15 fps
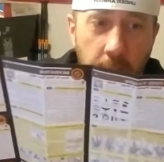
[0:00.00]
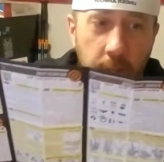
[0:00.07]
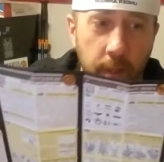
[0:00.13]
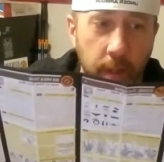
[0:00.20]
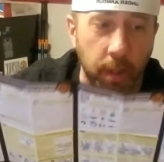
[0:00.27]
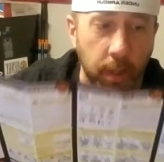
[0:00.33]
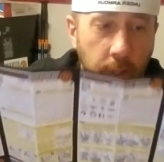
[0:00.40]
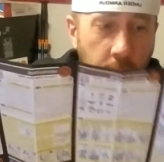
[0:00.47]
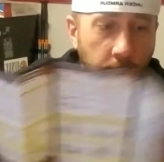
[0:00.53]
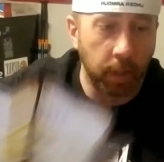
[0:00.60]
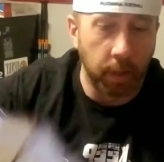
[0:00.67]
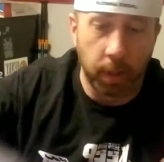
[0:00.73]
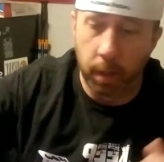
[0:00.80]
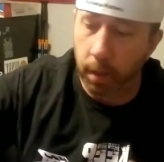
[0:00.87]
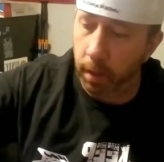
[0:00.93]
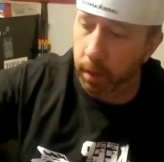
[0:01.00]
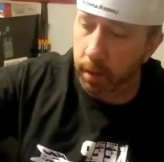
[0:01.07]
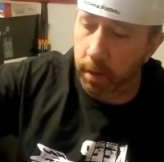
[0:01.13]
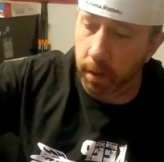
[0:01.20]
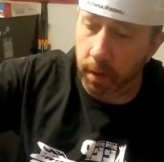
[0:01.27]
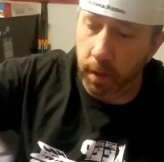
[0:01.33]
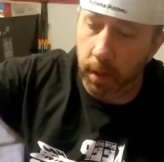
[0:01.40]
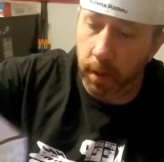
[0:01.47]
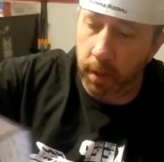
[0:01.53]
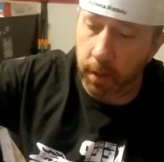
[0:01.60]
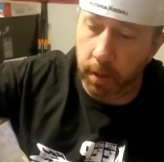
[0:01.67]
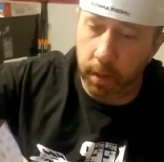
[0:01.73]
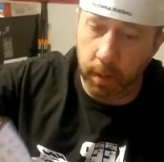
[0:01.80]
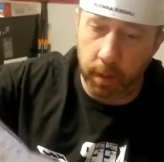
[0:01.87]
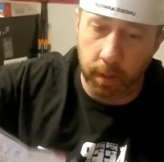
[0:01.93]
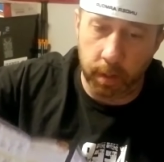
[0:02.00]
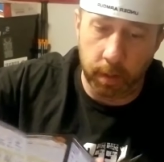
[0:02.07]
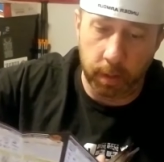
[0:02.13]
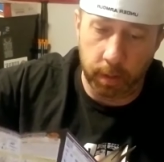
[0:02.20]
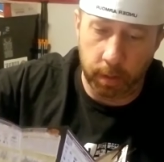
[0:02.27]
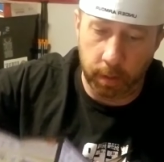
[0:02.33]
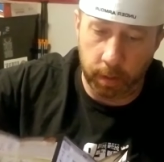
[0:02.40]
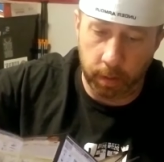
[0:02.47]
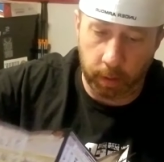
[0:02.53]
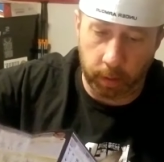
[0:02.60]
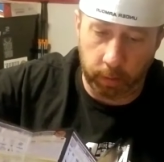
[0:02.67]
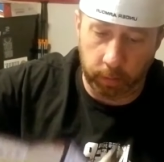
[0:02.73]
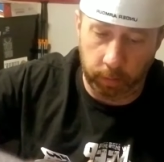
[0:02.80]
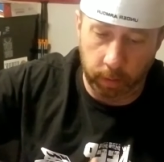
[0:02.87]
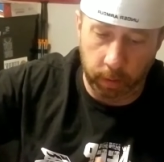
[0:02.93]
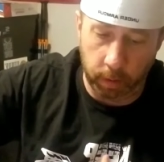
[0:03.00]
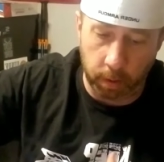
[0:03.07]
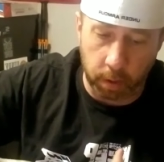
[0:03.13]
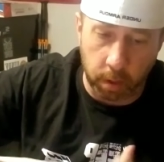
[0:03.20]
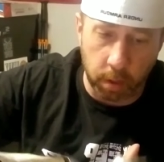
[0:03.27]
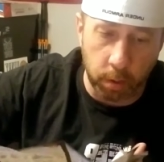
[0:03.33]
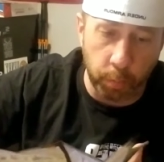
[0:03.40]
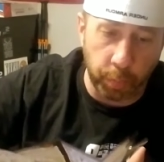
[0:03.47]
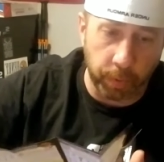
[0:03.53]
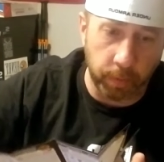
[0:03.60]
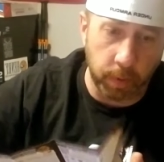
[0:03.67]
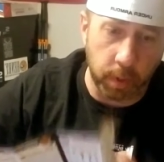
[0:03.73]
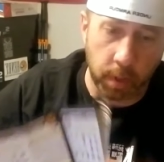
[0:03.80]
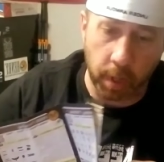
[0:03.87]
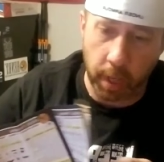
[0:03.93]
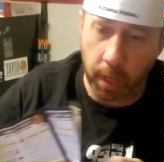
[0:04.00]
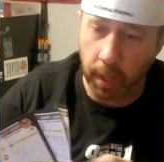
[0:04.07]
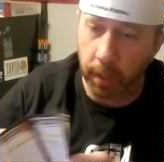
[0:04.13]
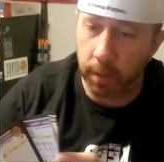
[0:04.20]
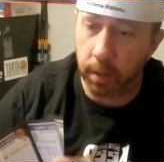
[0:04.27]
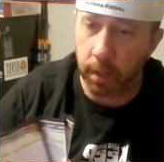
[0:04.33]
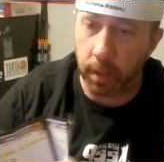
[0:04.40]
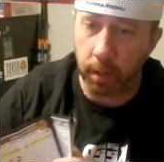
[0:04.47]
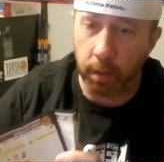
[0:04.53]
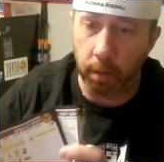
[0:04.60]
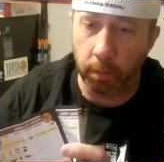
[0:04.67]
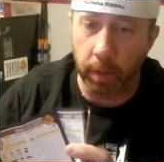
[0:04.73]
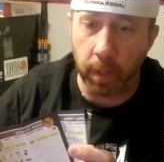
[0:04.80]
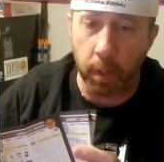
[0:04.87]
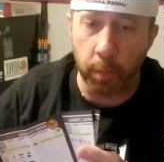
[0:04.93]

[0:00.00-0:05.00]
it turning into goop in your hands like your regular